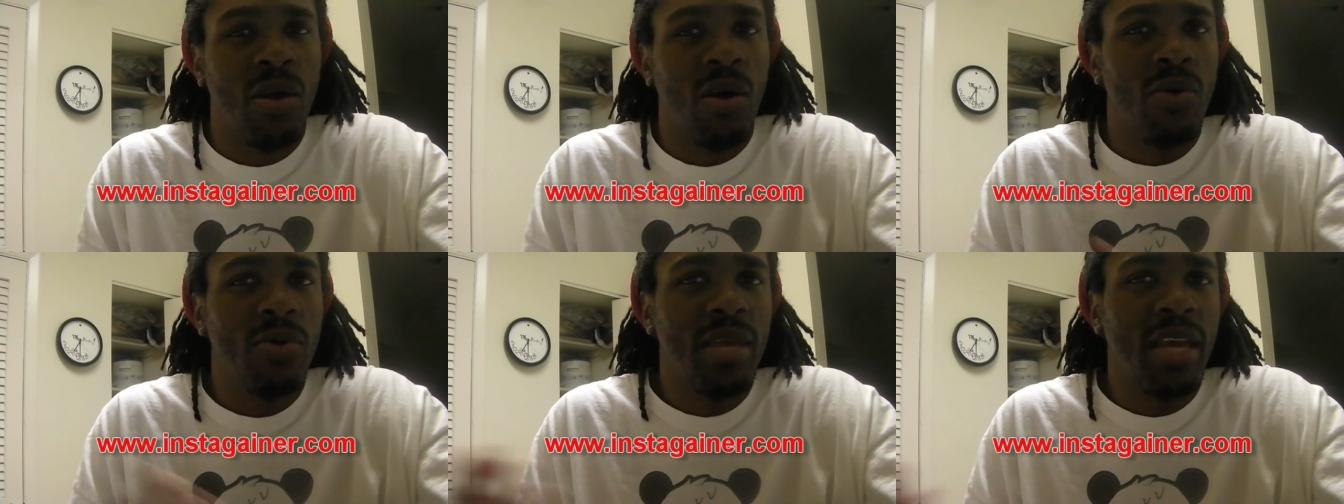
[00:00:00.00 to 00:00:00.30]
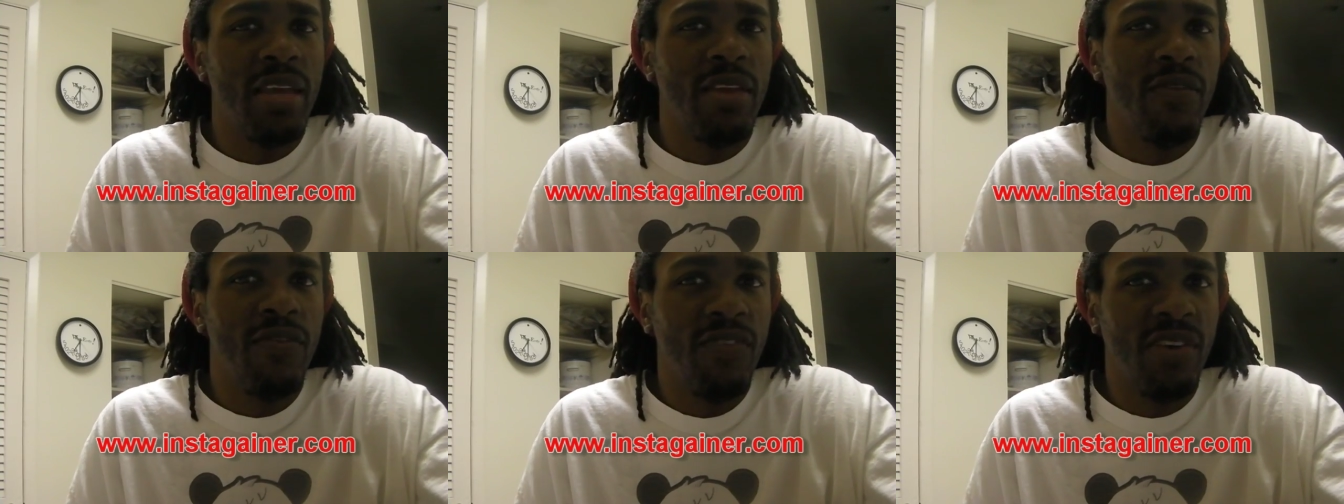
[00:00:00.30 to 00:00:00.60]

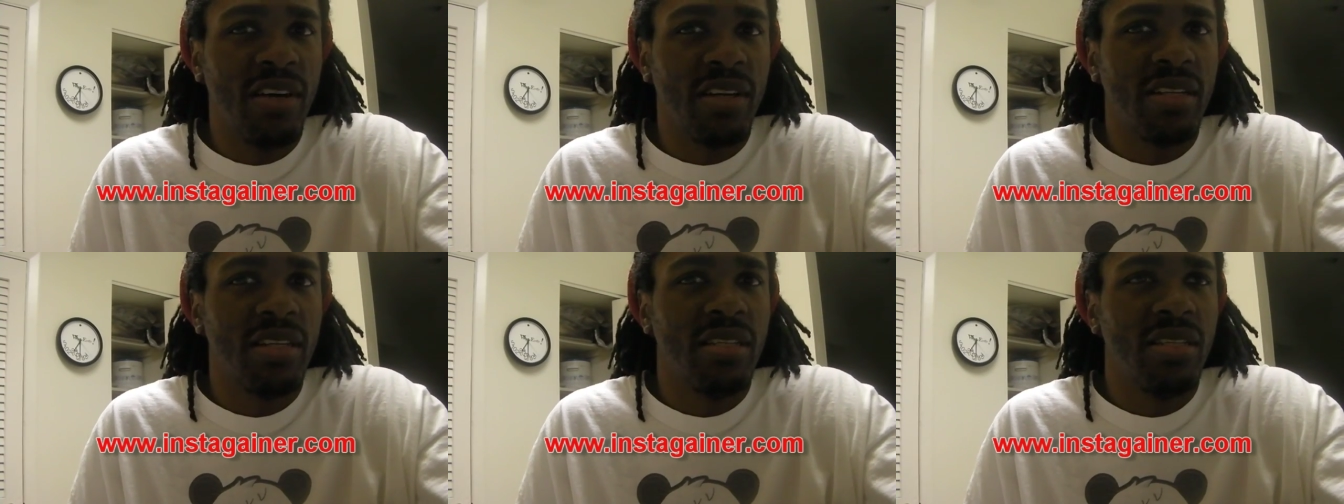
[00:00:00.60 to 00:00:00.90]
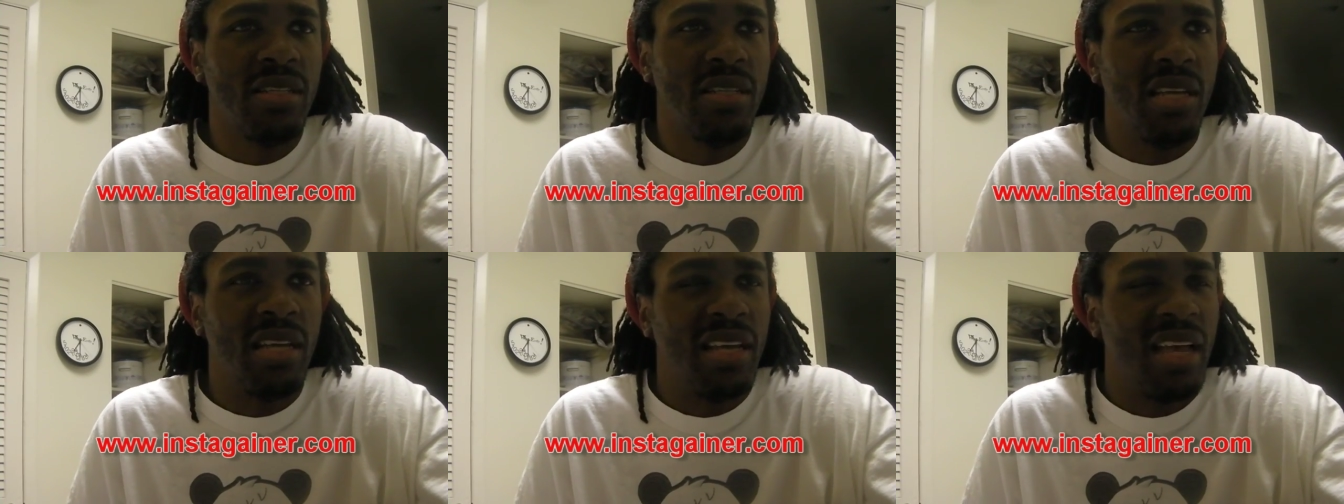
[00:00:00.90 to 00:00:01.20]
Okay, you fucked
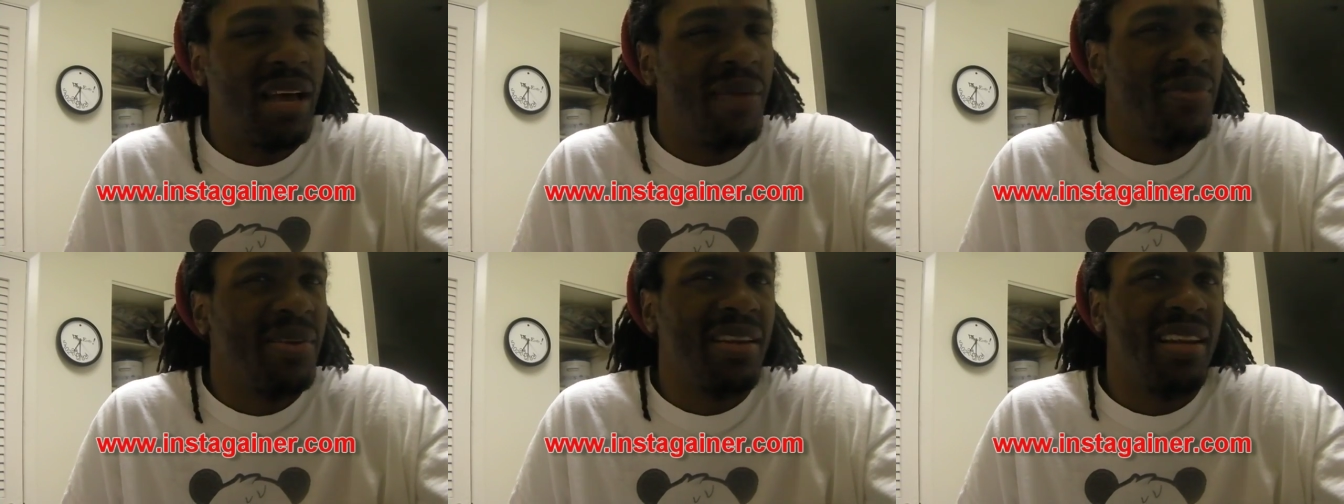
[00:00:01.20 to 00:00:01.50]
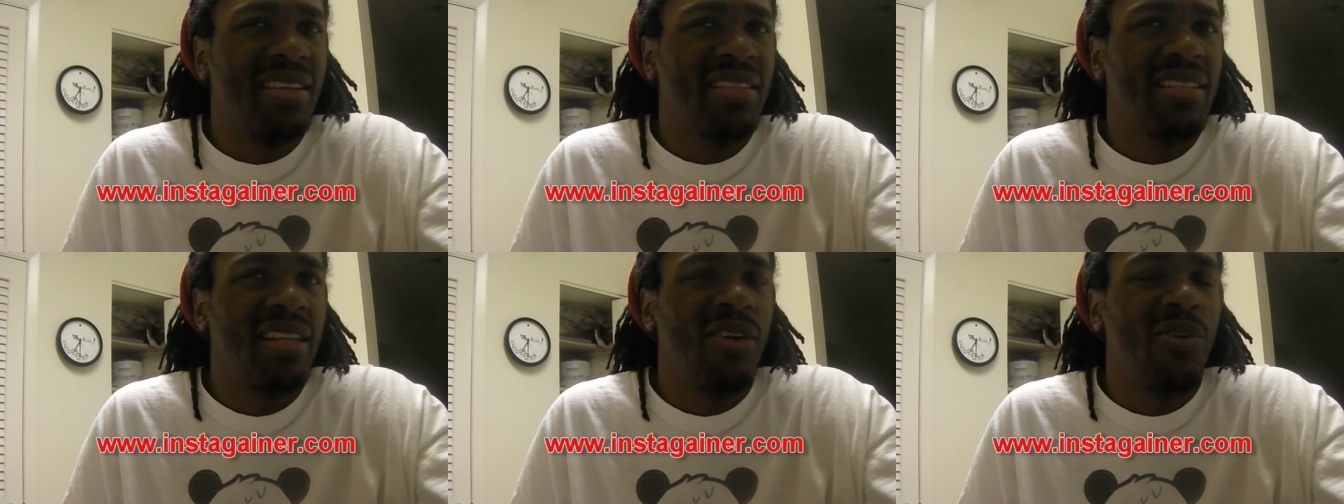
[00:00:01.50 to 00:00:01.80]
this chick." I
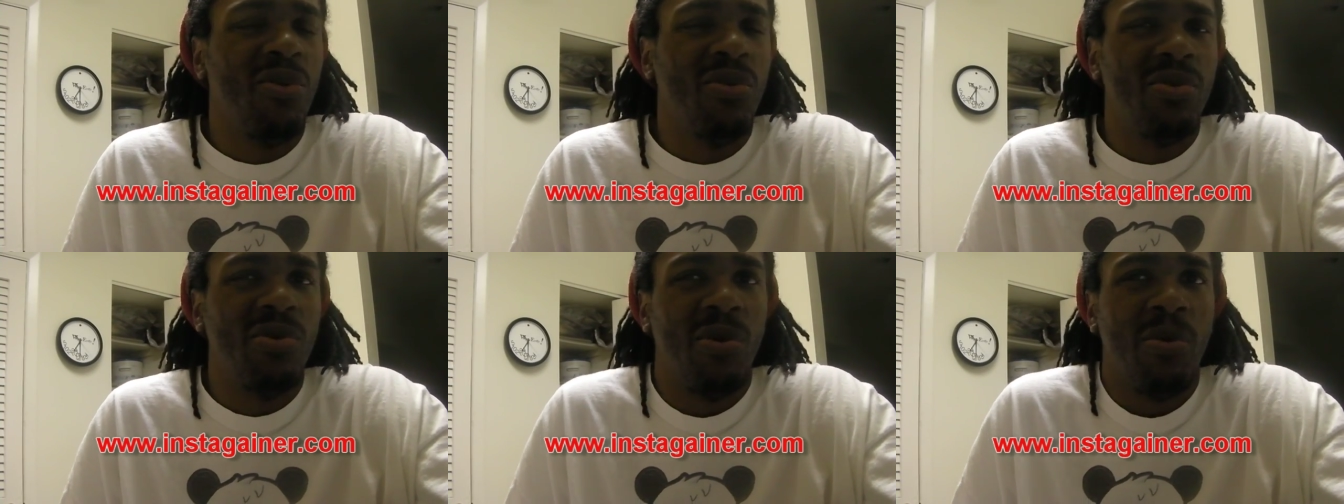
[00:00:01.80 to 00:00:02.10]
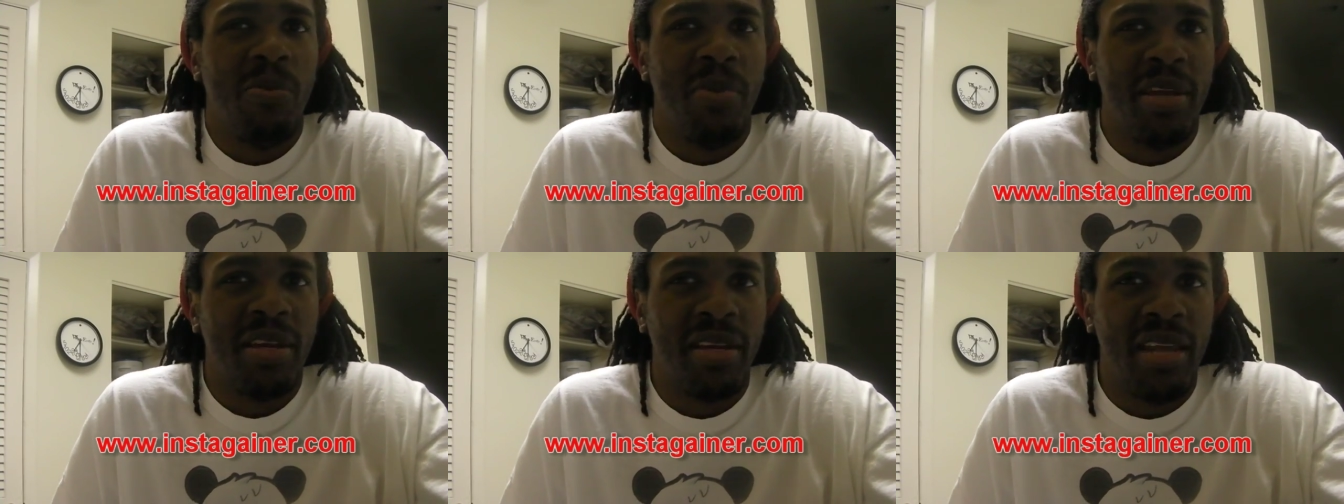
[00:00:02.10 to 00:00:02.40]
mean, that's no
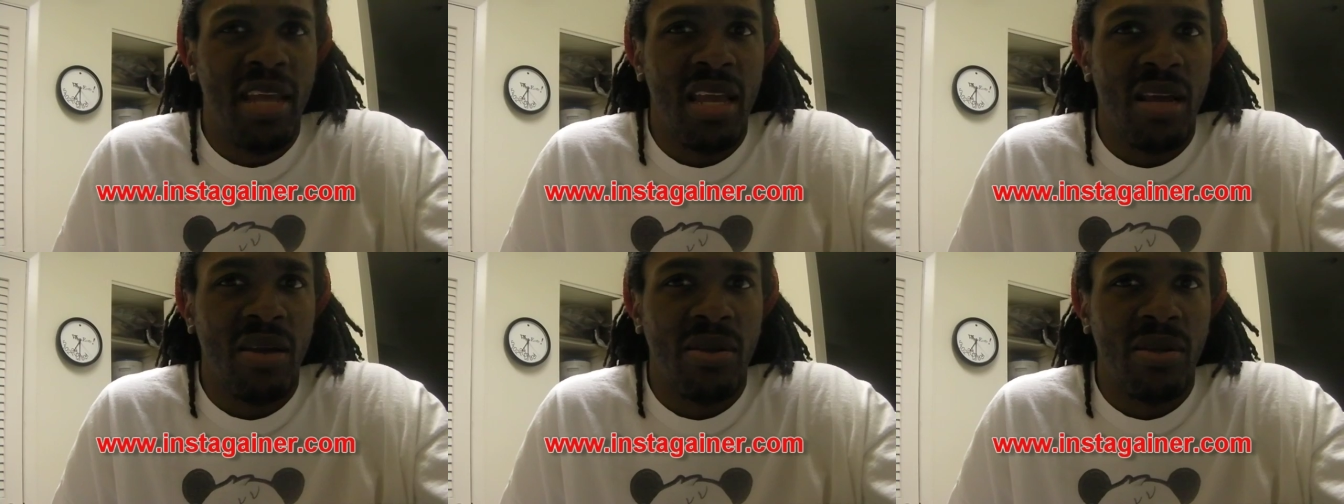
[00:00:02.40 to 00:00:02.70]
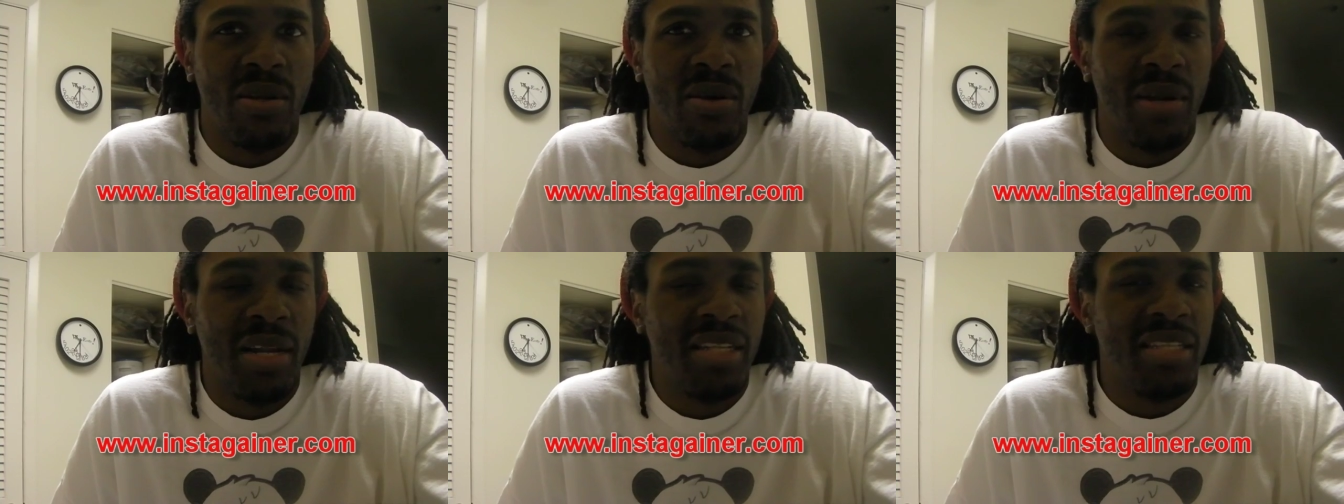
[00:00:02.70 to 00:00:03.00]
no big deal,
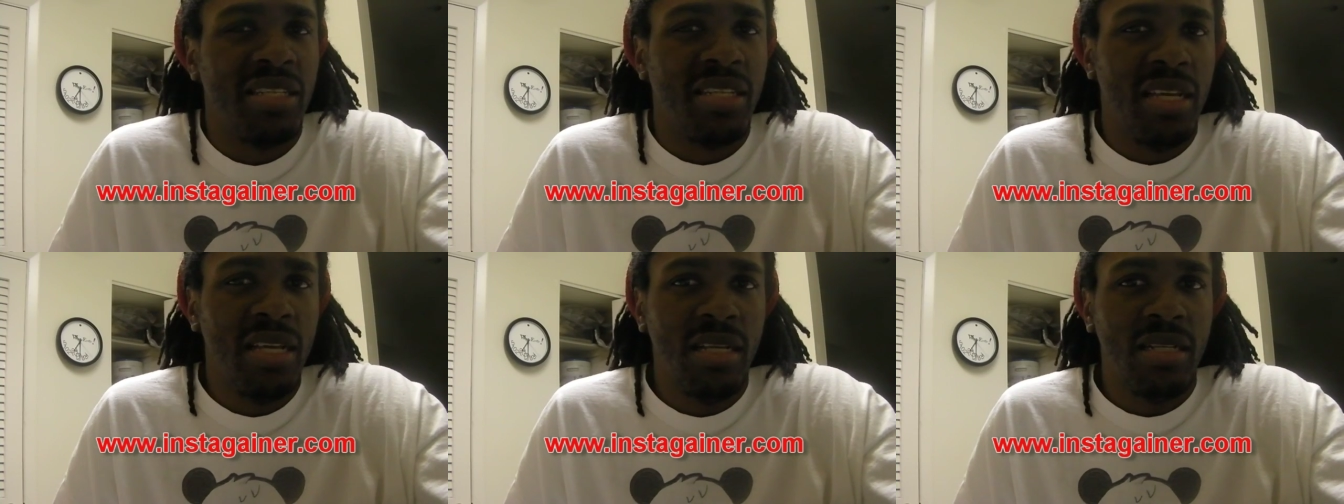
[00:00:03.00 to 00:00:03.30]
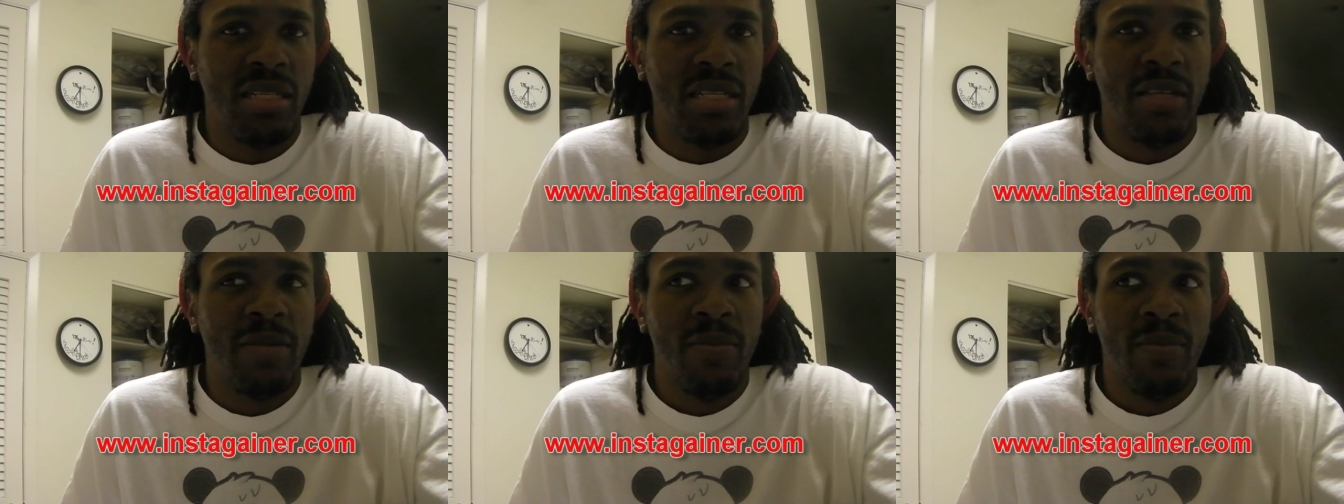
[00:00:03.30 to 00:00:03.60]
you know. That's
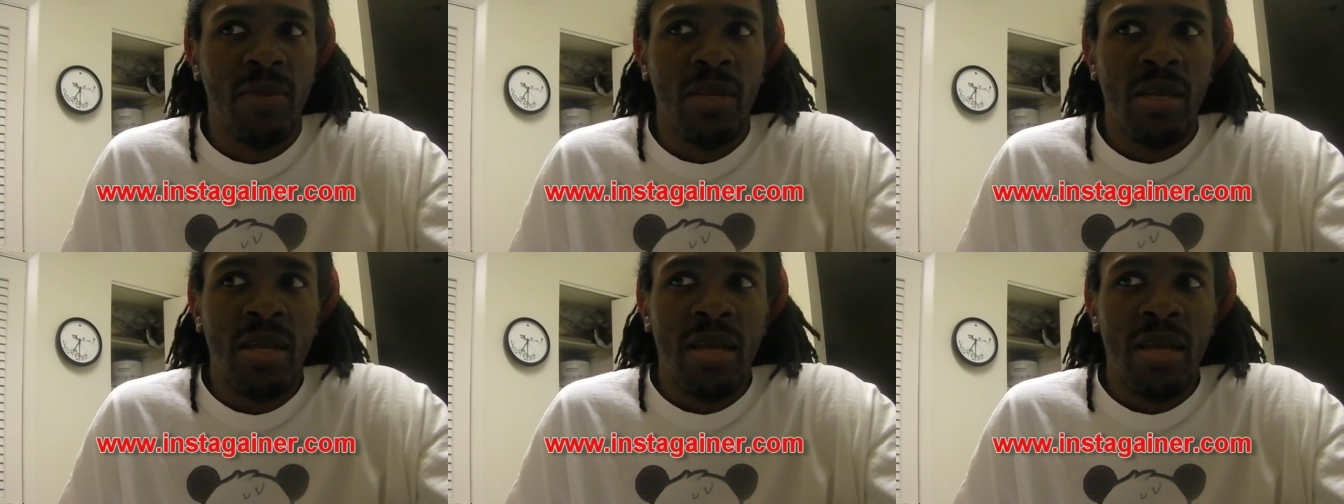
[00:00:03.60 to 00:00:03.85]
Jeezy.